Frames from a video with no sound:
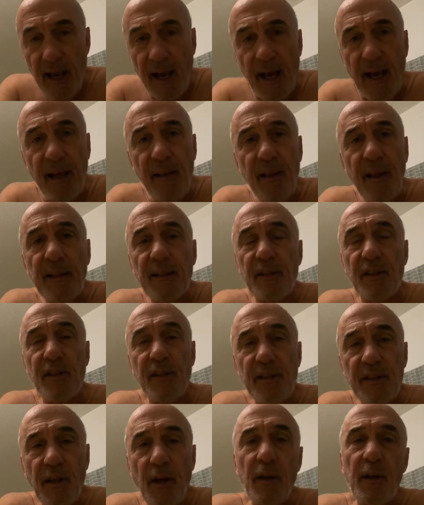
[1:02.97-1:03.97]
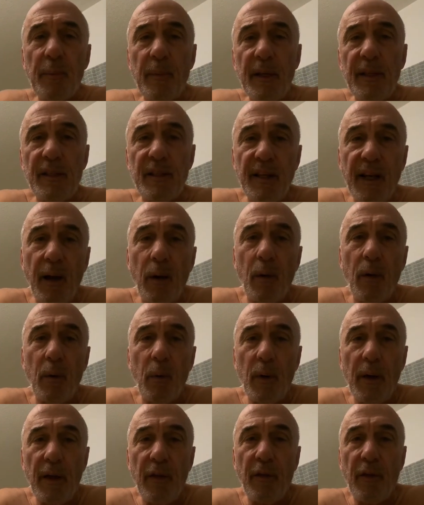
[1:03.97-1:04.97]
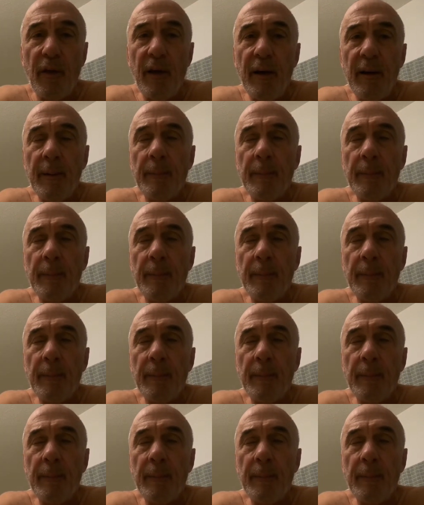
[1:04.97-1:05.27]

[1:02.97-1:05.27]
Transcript: I like to start my shower with